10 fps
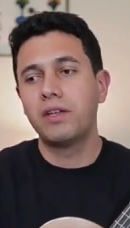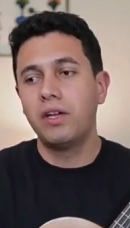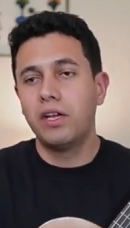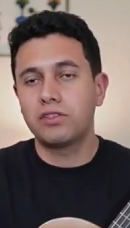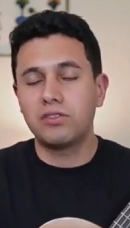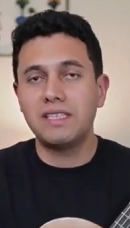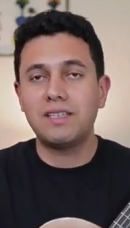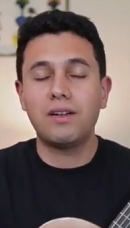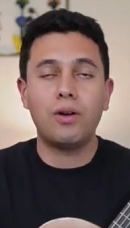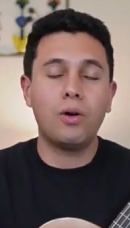So these
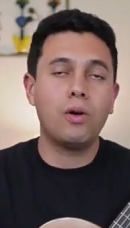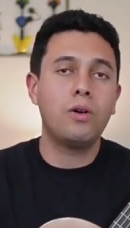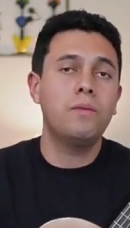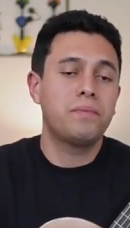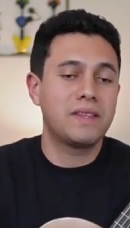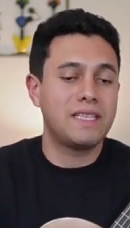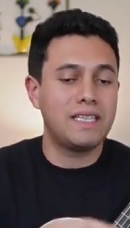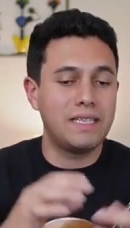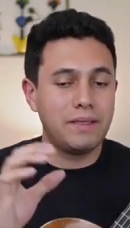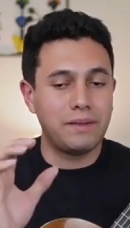are all
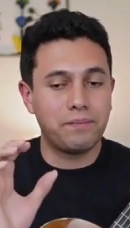the